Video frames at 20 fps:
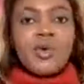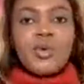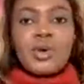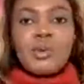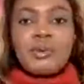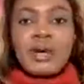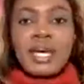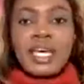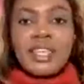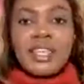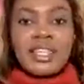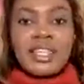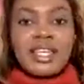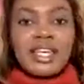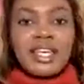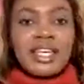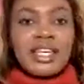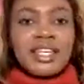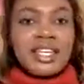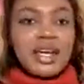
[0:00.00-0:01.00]
We might
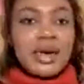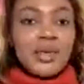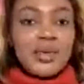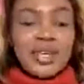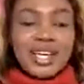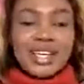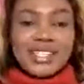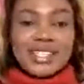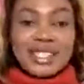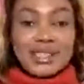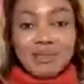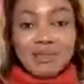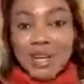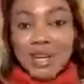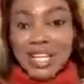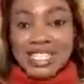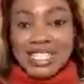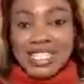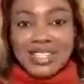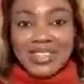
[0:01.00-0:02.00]
think that
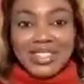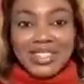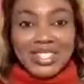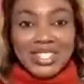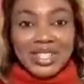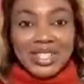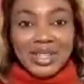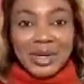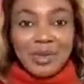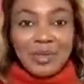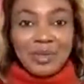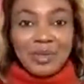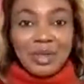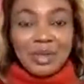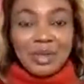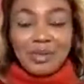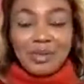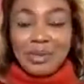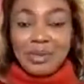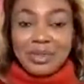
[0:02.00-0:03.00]
smart, logical
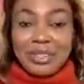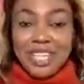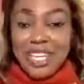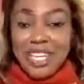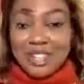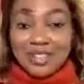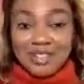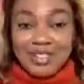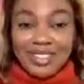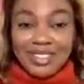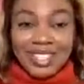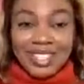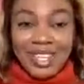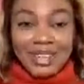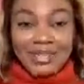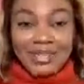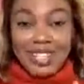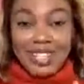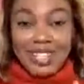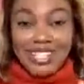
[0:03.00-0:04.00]
people
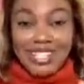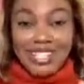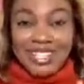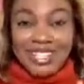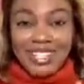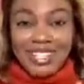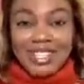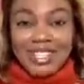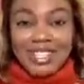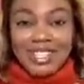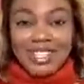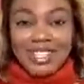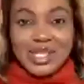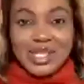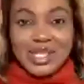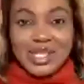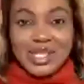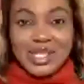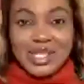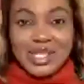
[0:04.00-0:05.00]
navigating this world.
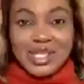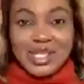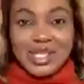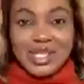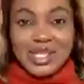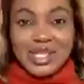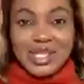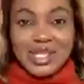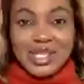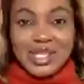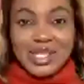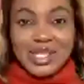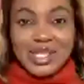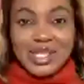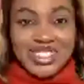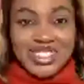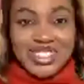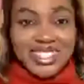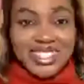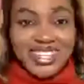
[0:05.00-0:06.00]
We are not.
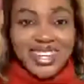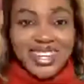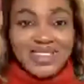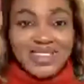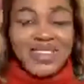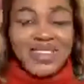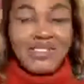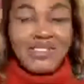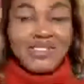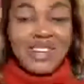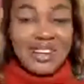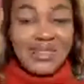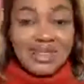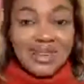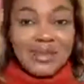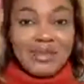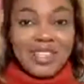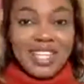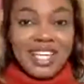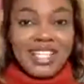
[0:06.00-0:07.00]
We are far from
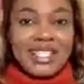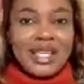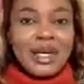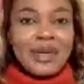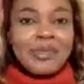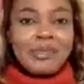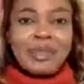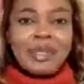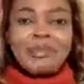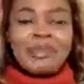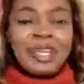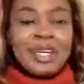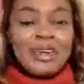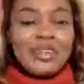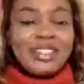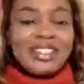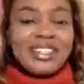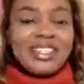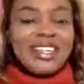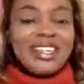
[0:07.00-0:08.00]
that. Because
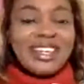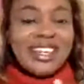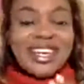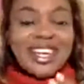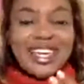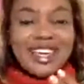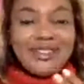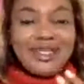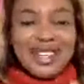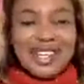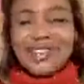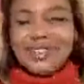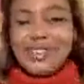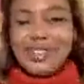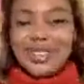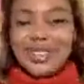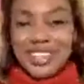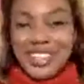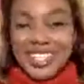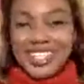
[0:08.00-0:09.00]
even if you
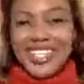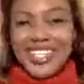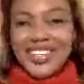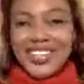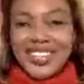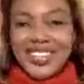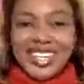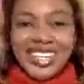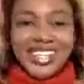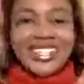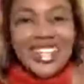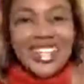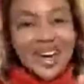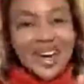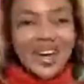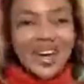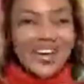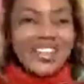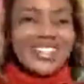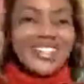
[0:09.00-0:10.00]
think you are,
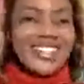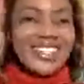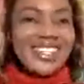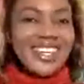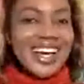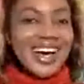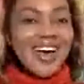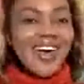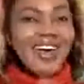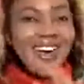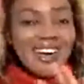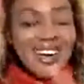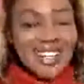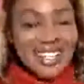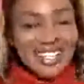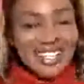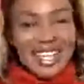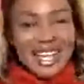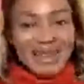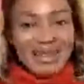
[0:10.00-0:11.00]
consider all the times
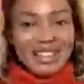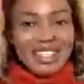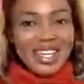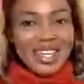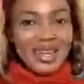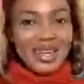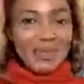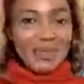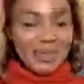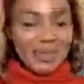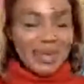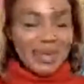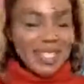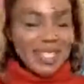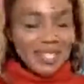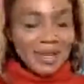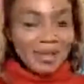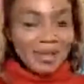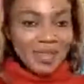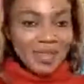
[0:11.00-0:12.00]
that you bought something.
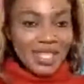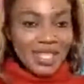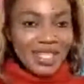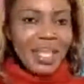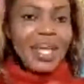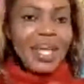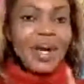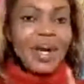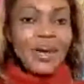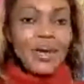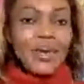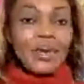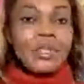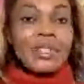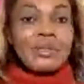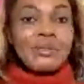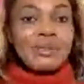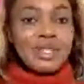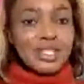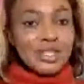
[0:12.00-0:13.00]
What made you
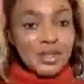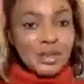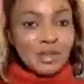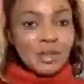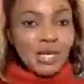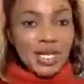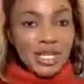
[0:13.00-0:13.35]
buy it?